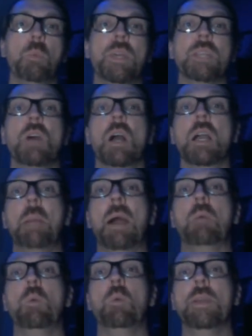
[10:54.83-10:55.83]
We can talk
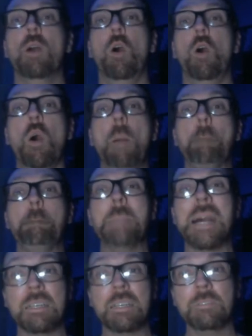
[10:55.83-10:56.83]
about what we call
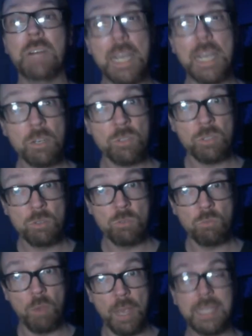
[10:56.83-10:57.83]
modifiers,
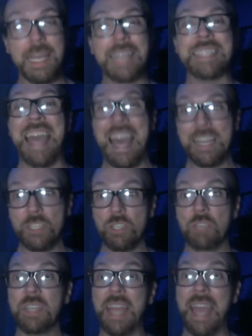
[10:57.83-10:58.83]
right? That's
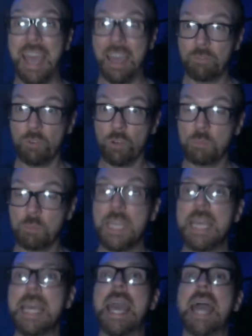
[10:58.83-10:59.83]
adjectives and adverbs,
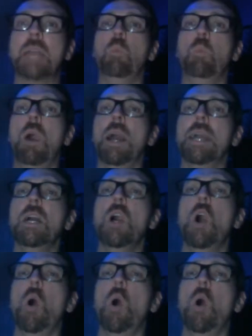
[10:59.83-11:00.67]
and why